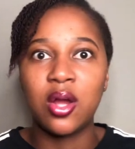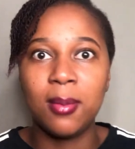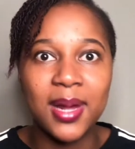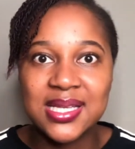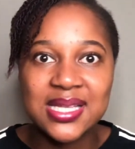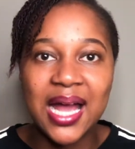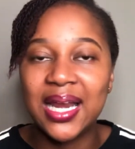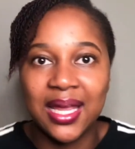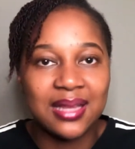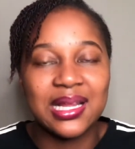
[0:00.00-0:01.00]
on my side.
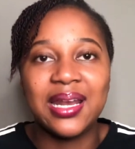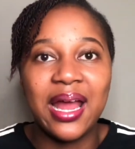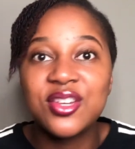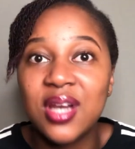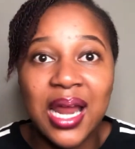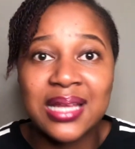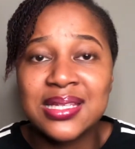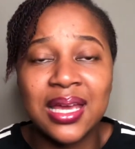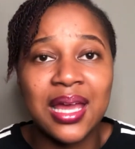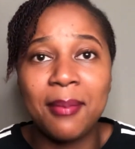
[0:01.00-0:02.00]
I get that natural
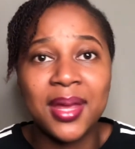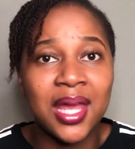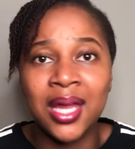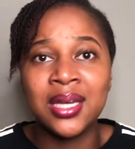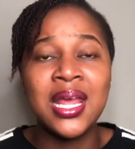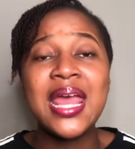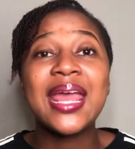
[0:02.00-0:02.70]
lighting coming in.